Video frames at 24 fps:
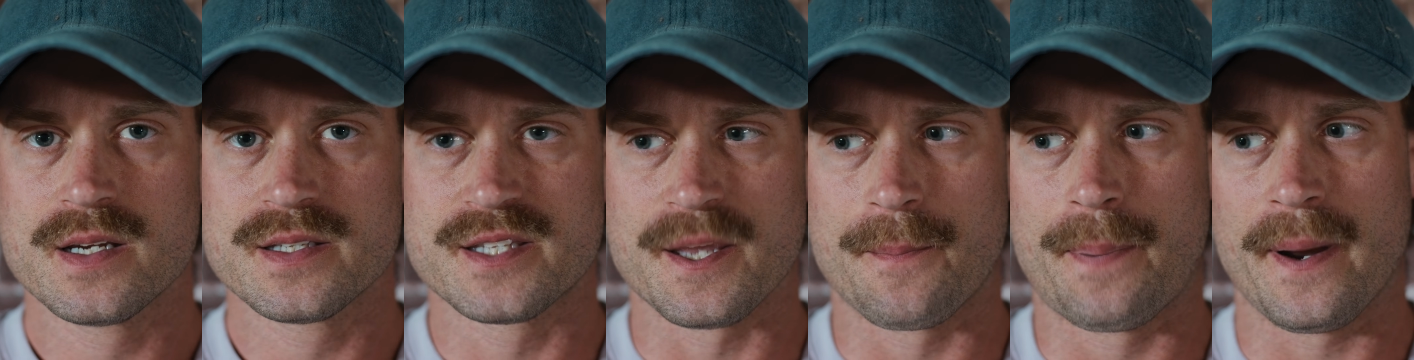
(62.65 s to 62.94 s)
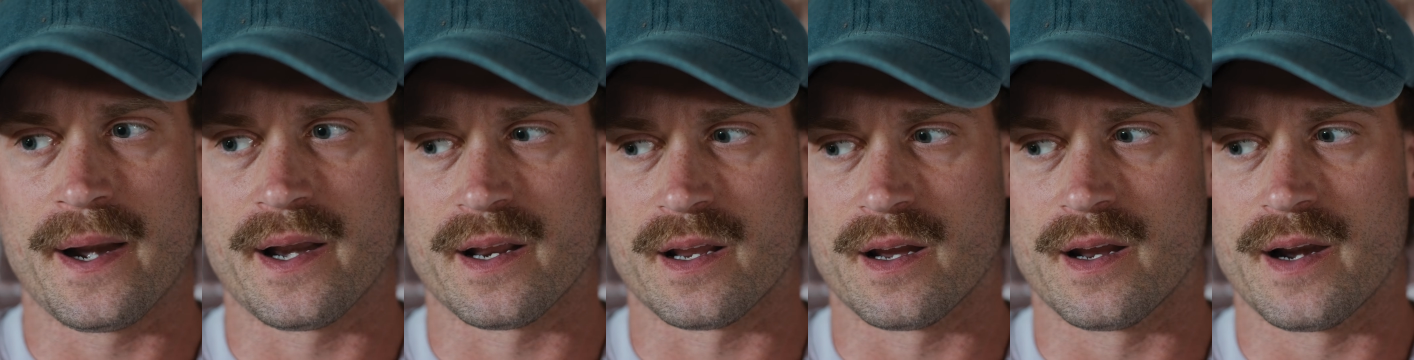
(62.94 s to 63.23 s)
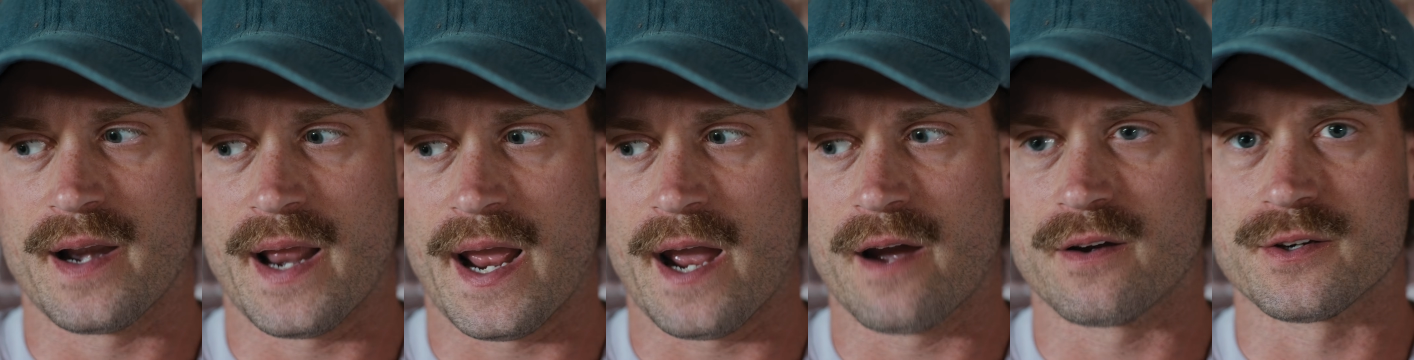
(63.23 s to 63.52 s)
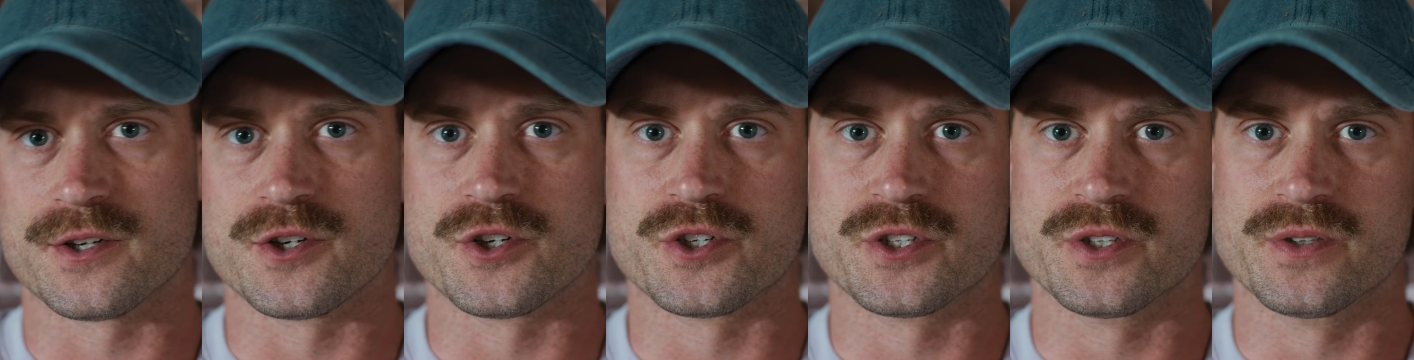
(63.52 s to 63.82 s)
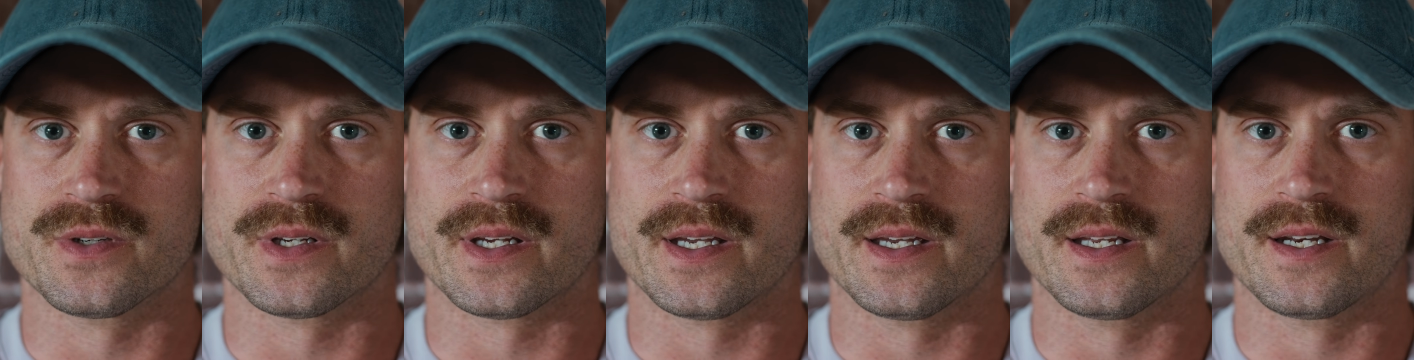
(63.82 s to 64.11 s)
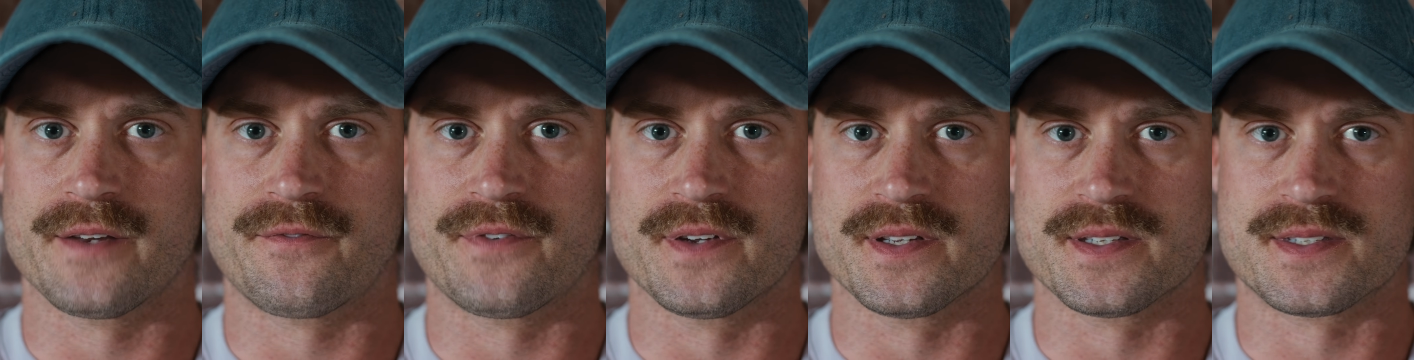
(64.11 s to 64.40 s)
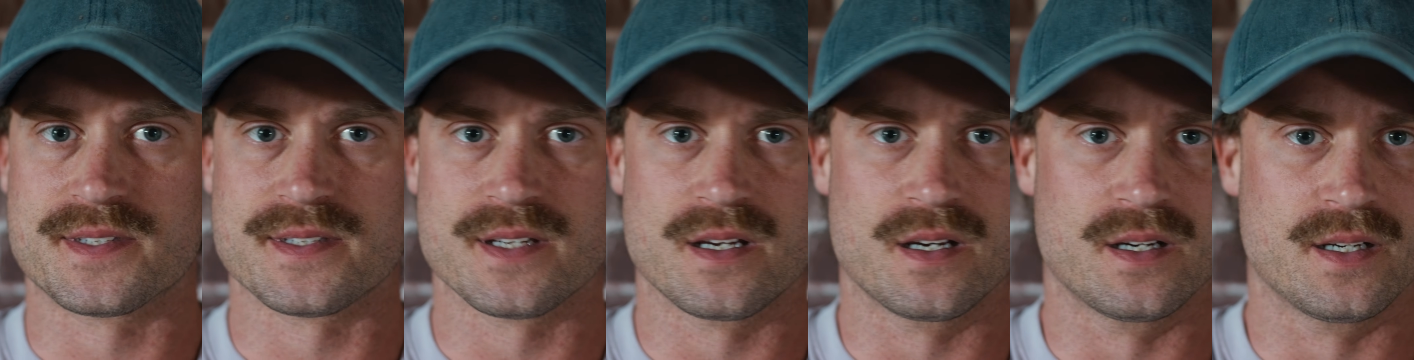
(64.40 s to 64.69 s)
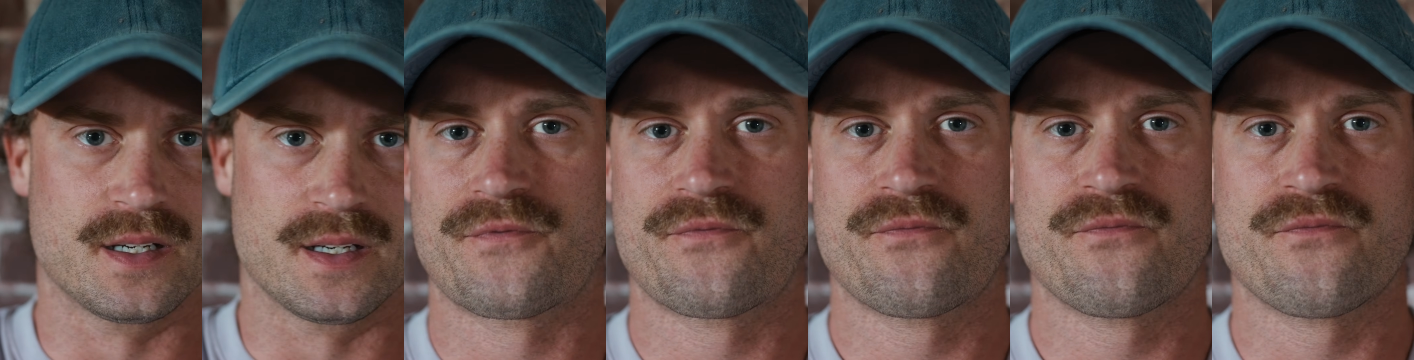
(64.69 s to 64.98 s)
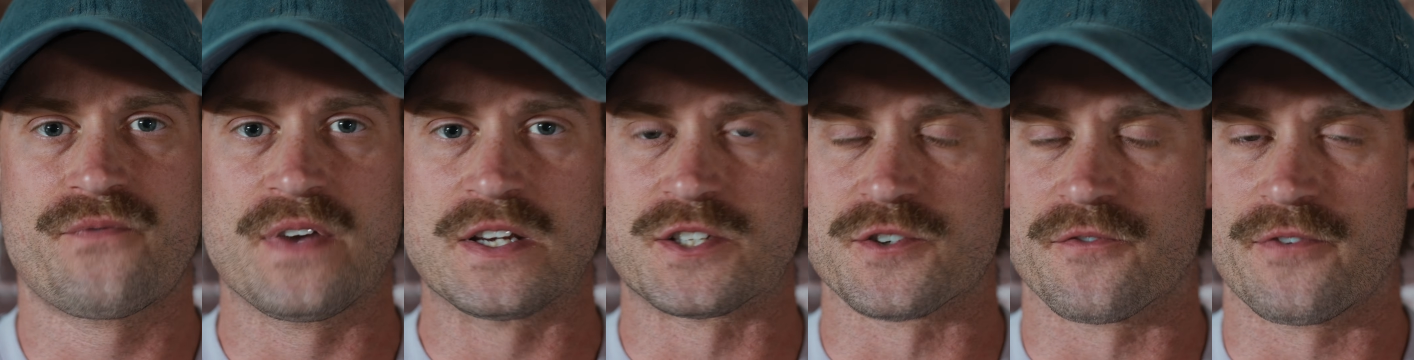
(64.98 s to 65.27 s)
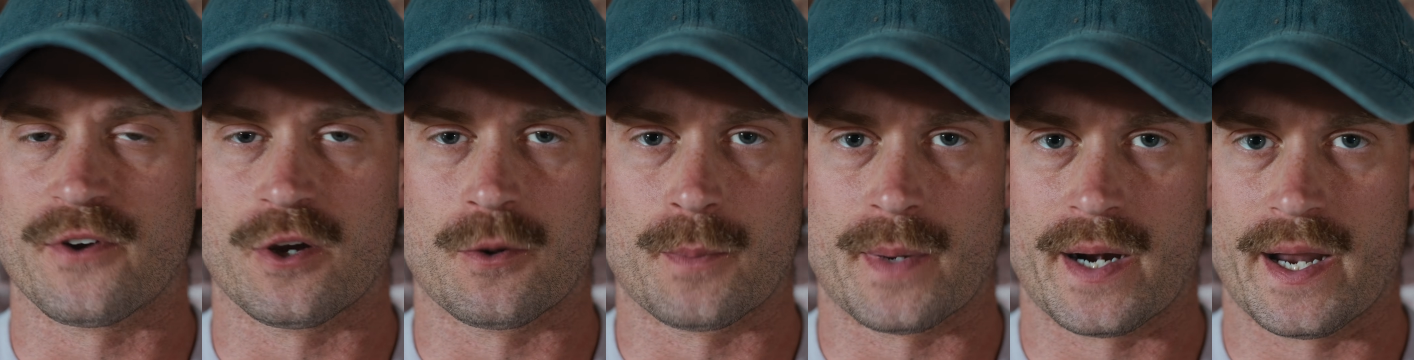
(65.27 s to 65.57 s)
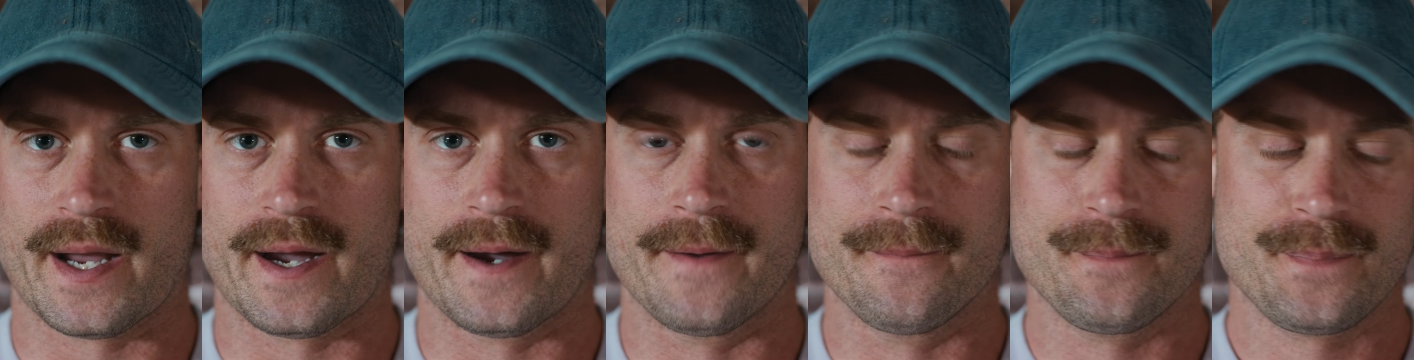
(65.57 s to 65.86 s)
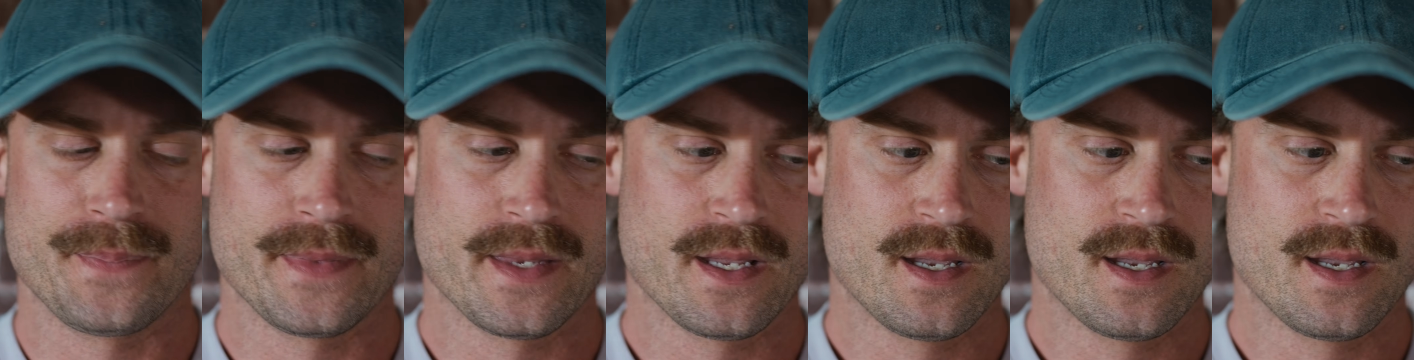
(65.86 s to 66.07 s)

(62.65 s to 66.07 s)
depending on how you're shooting it, if it's a feature film or not.